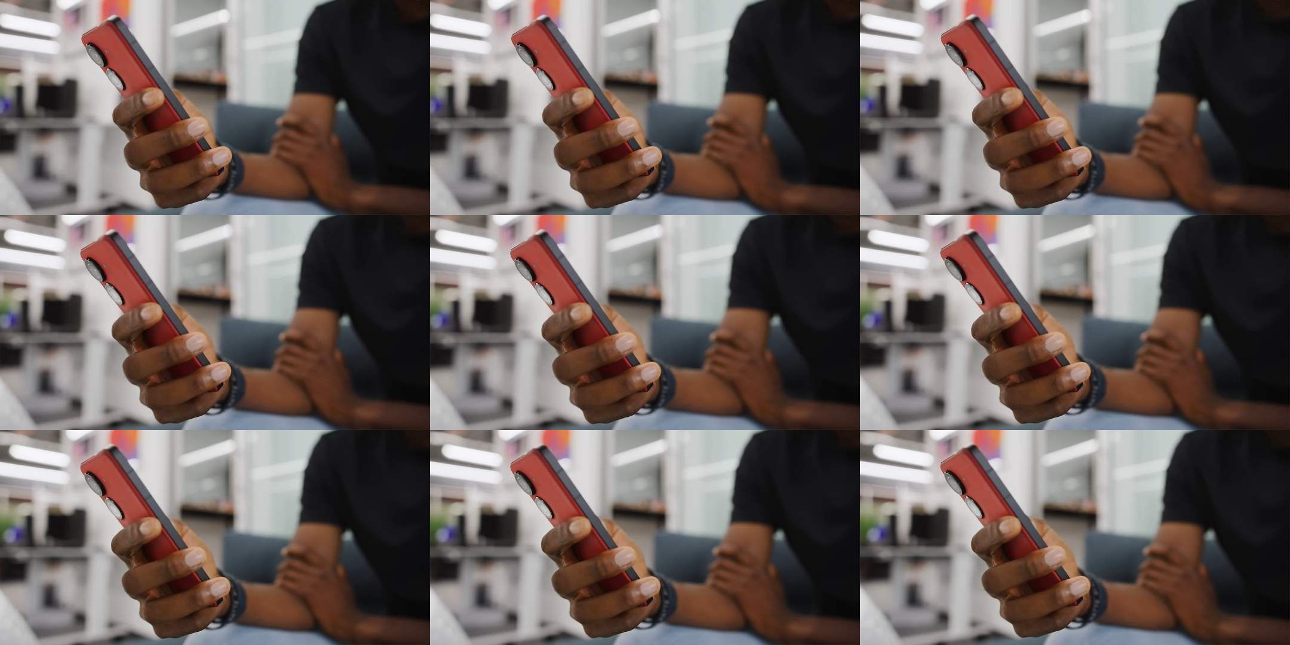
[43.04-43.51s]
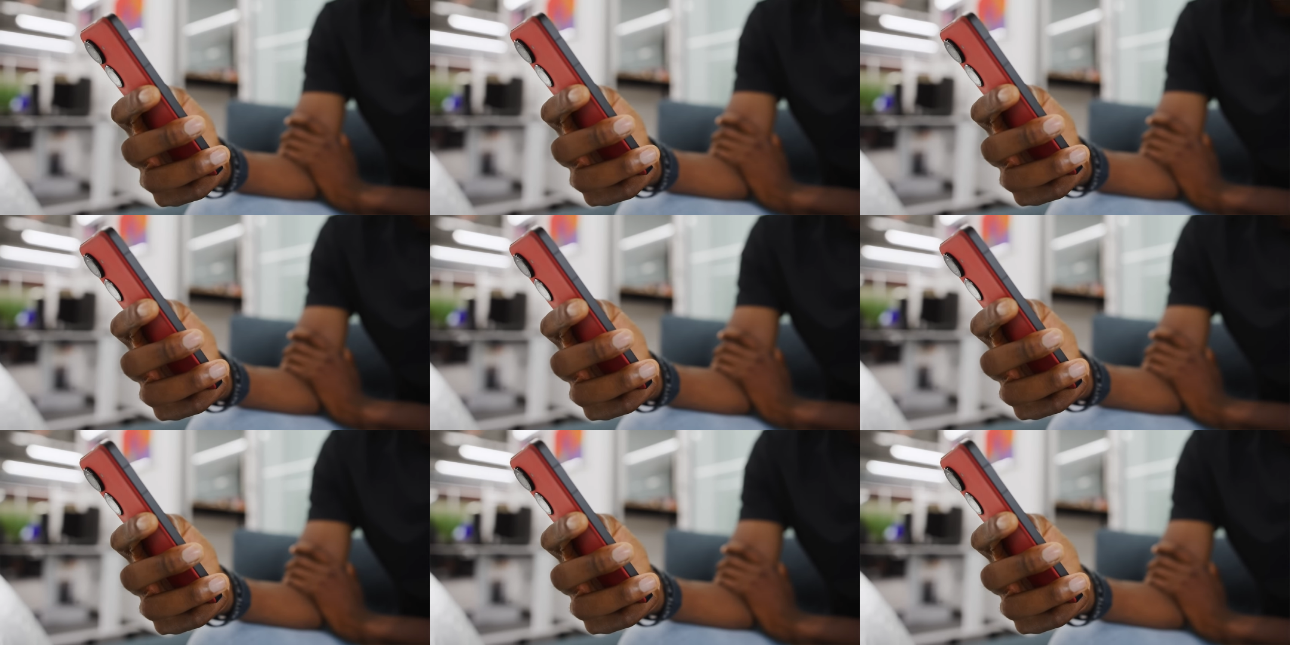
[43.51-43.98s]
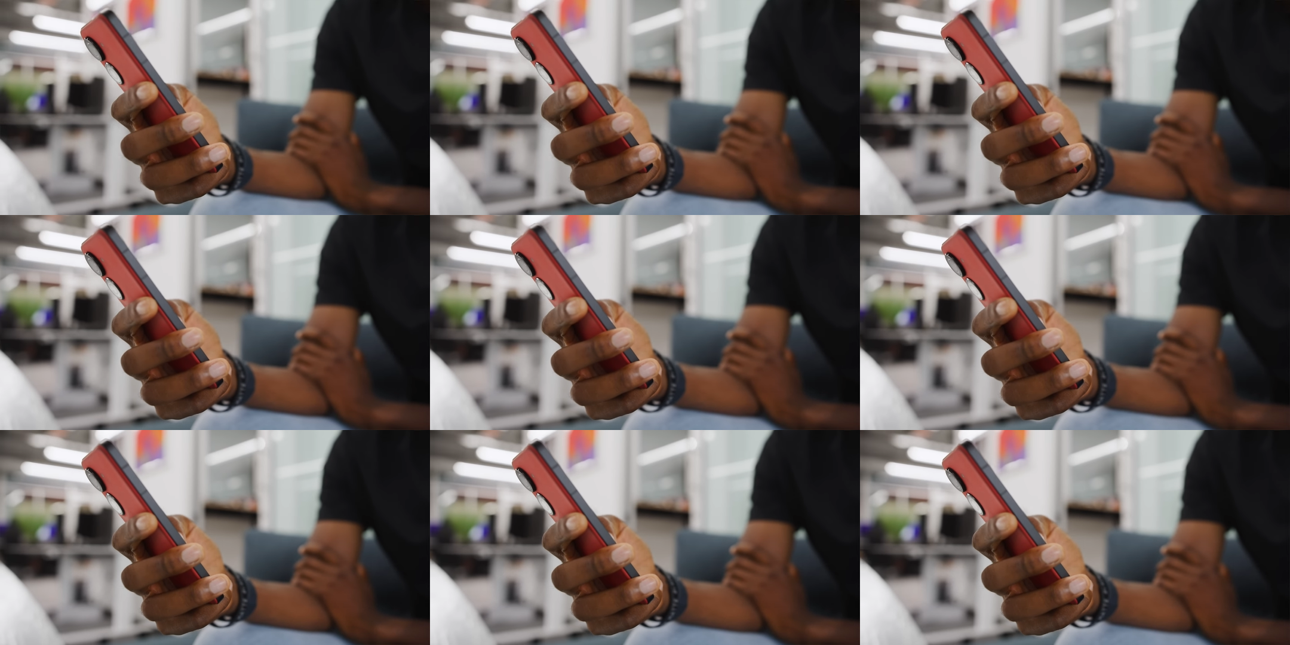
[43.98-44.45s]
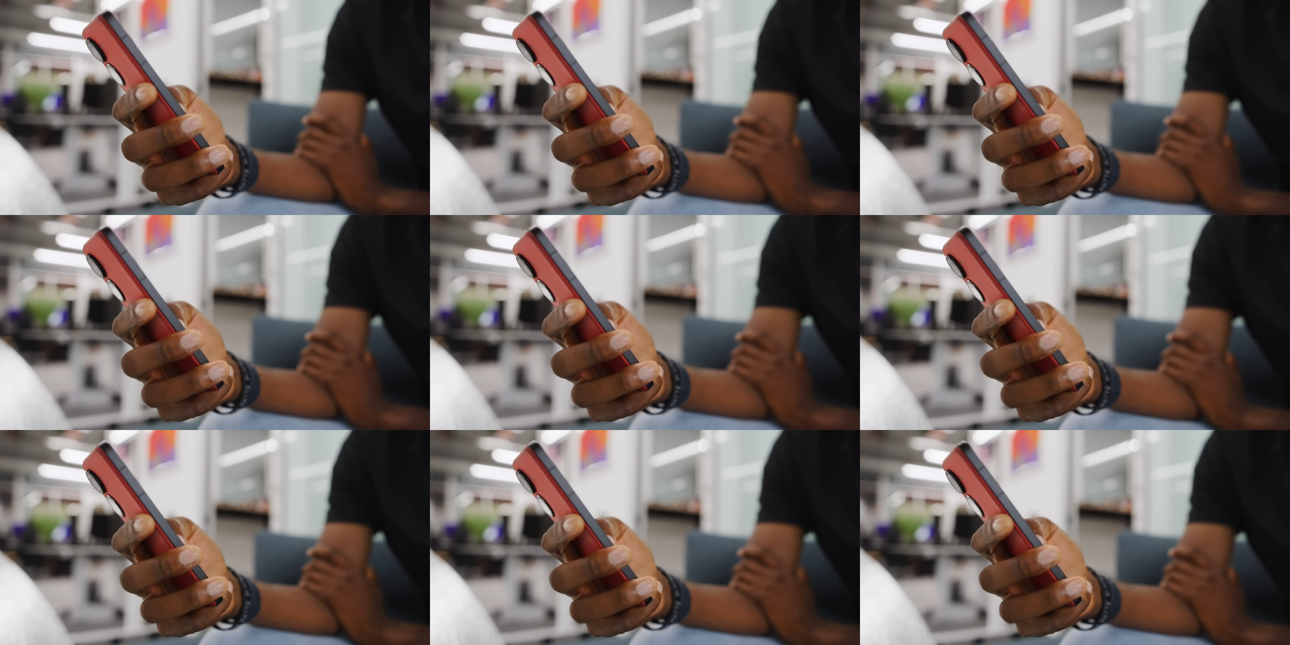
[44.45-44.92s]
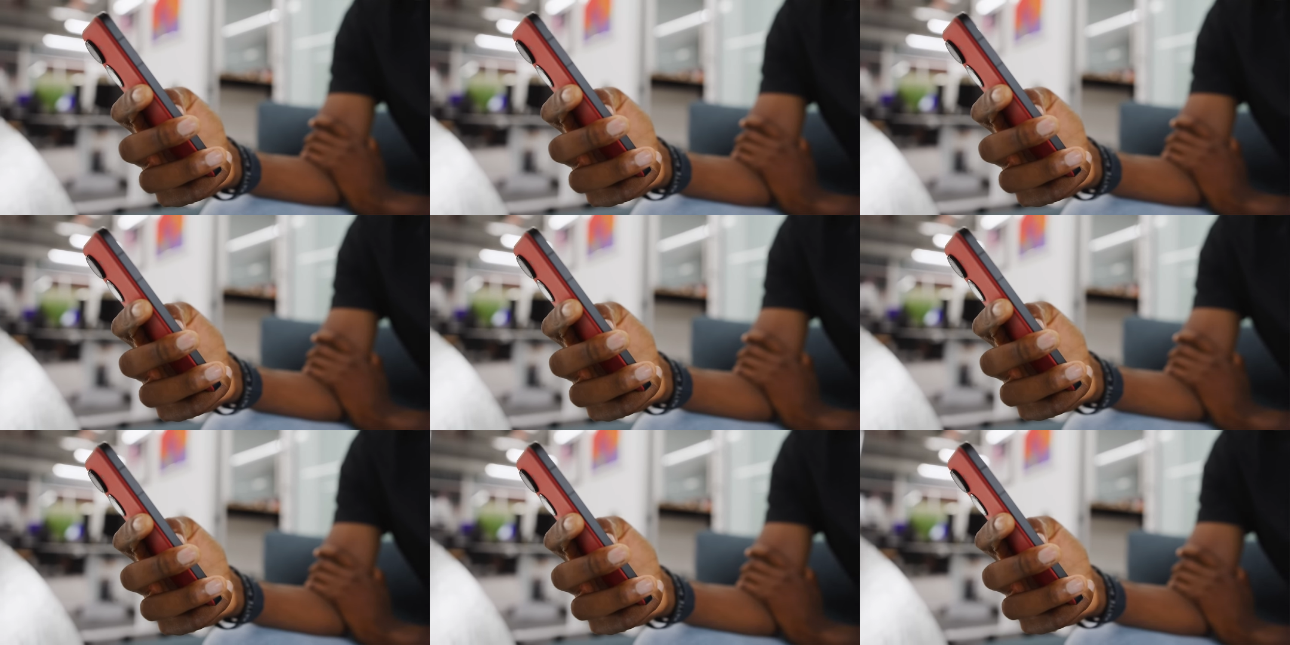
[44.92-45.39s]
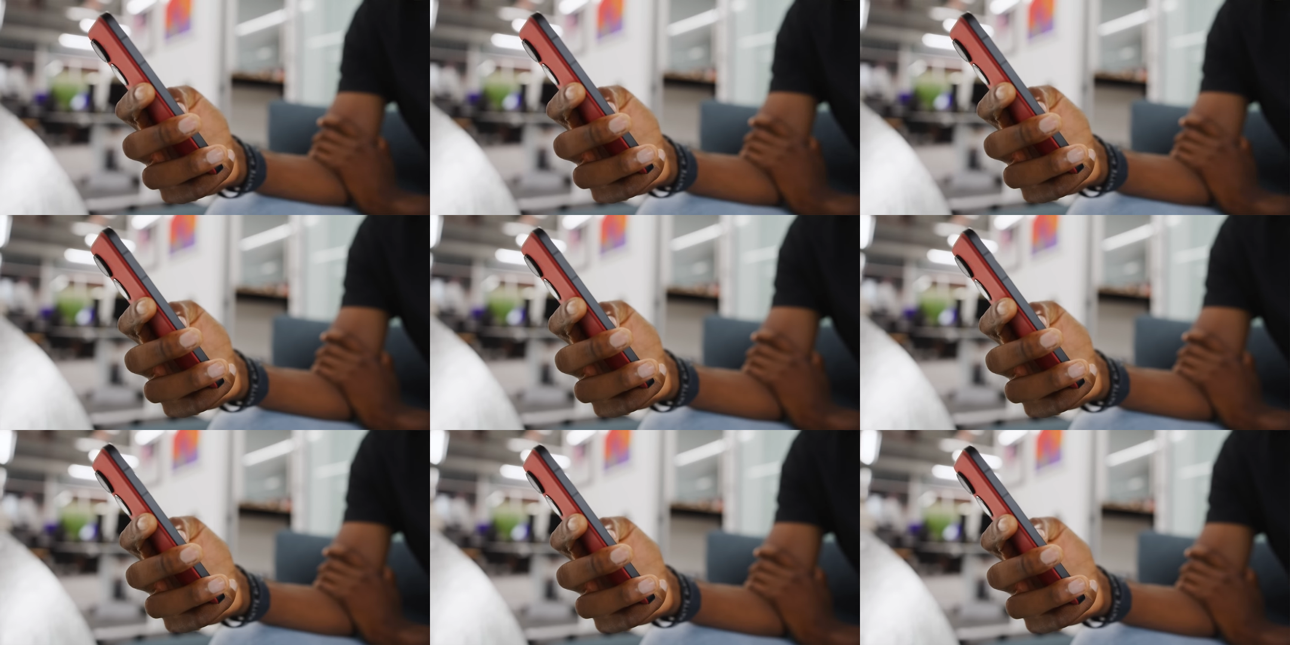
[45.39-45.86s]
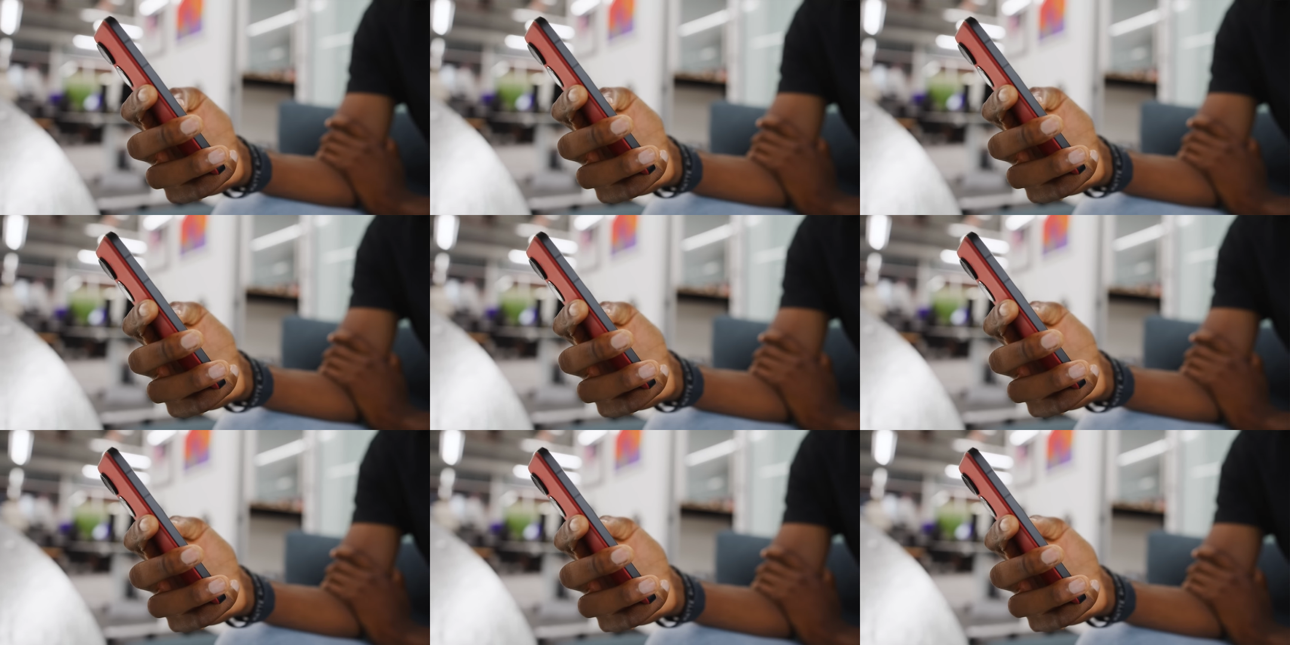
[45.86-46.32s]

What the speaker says: No face is visible, so there are no lips to read.